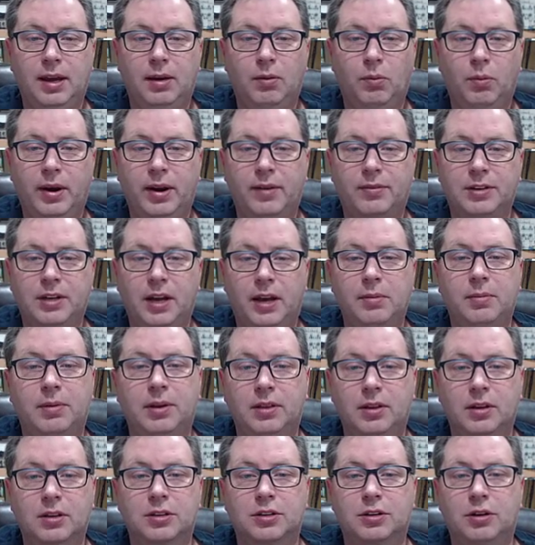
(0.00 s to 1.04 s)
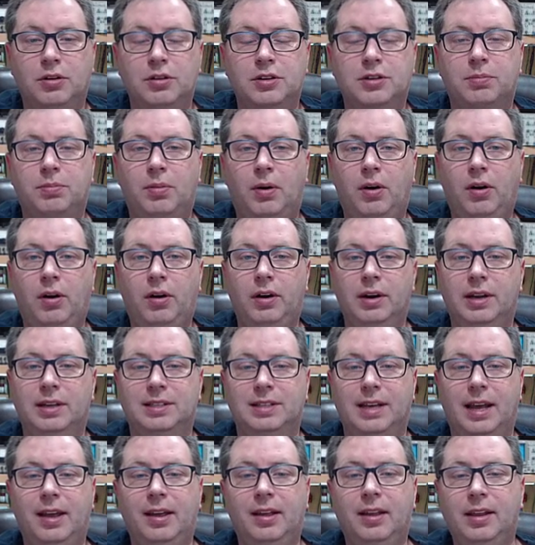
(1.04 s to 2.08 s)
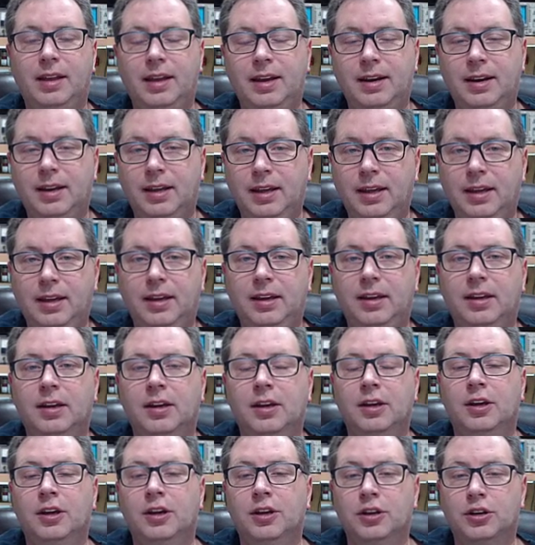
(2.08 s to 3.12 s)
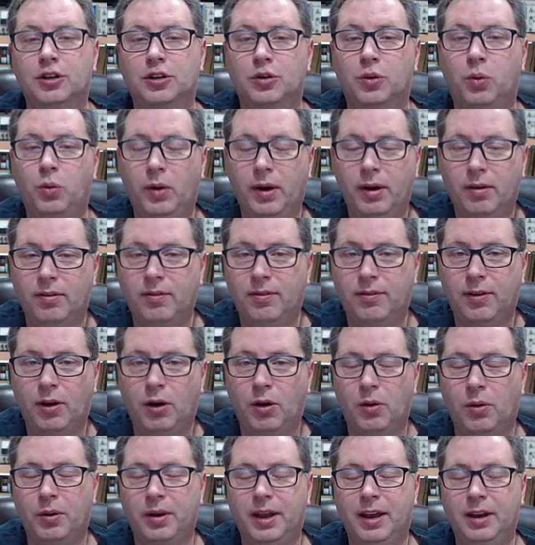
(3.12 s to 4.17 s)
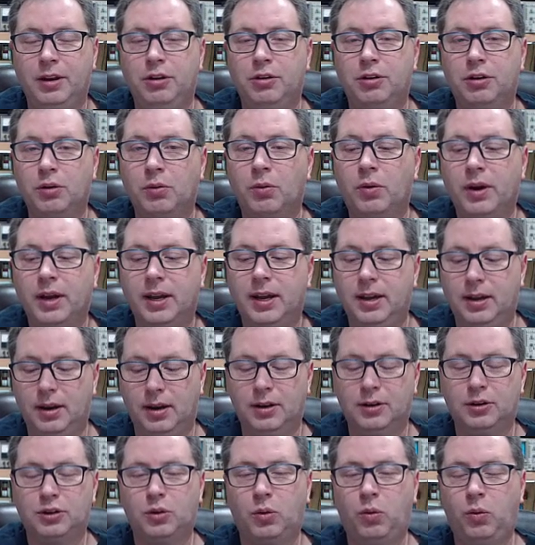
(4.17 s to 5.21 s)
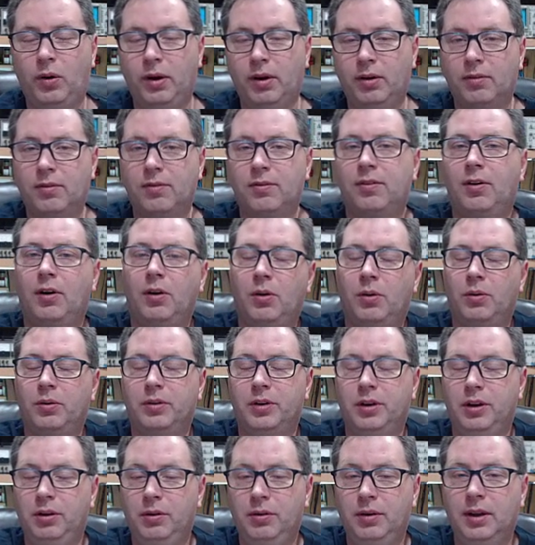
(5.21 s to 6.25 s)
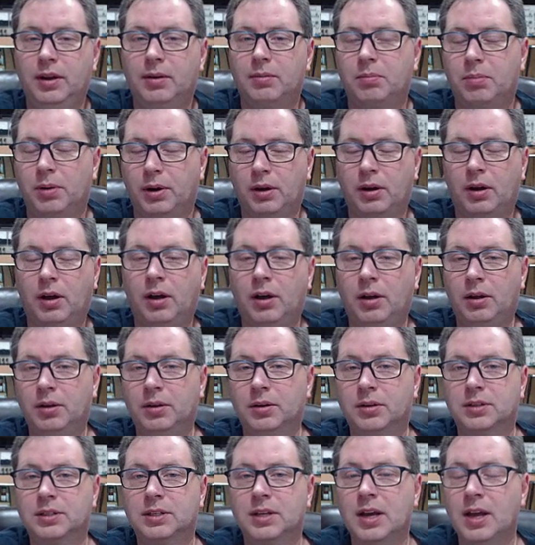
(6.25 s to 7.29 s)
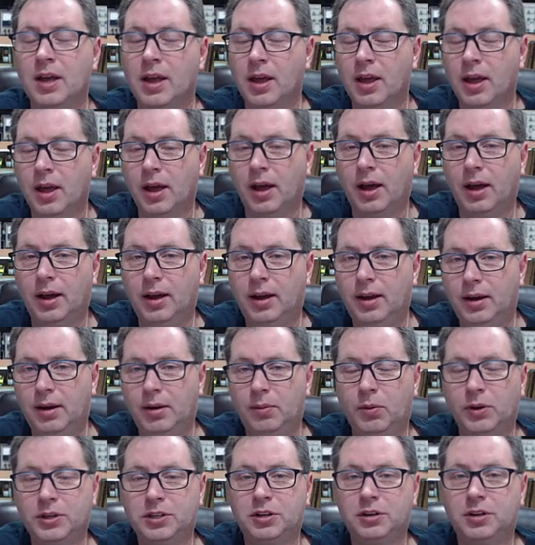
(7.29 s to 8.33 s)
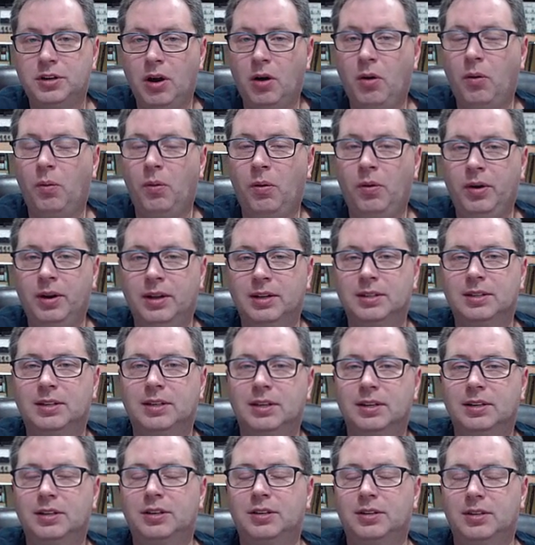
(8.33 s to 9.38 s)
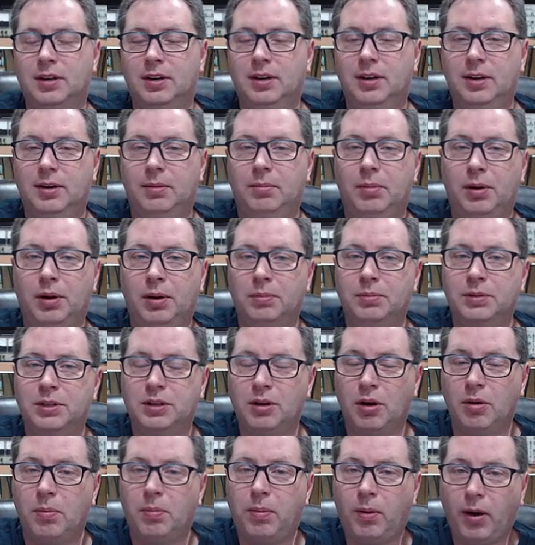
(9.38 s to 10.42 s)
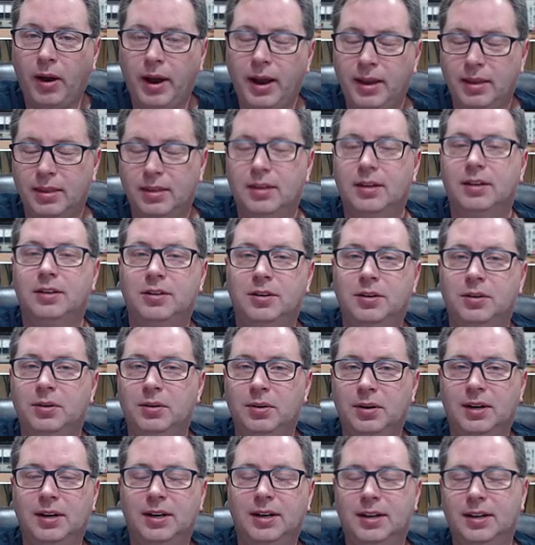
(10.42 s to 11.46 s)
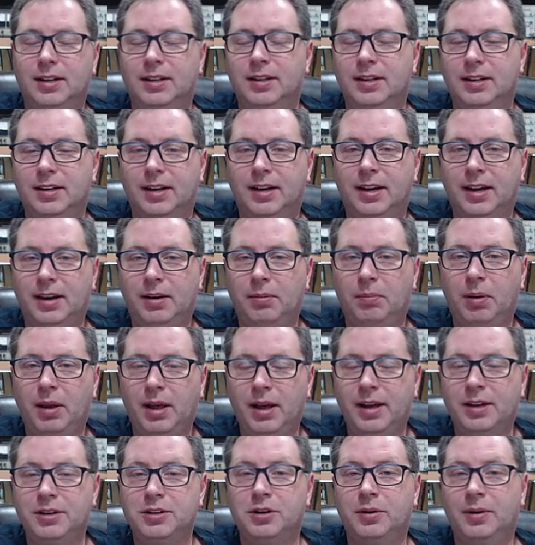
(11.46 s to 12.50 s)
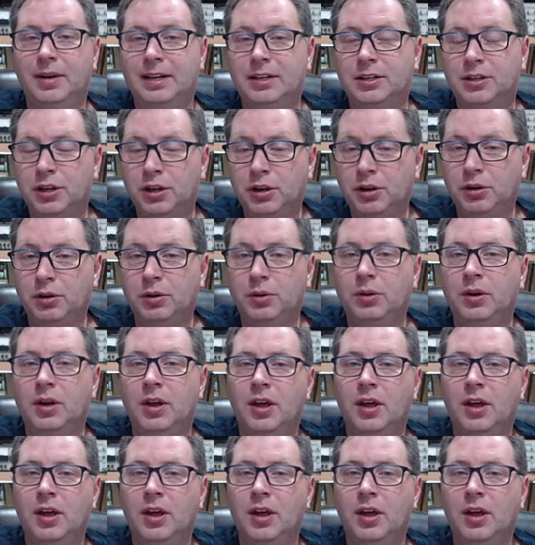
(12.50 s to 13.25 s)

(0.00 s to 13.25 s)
and what I've typed in the search bar is LED 12 volt, and you do want to get a 12 volt unit because what you don't want is this bulb so bright that it kind of blinds you. And two,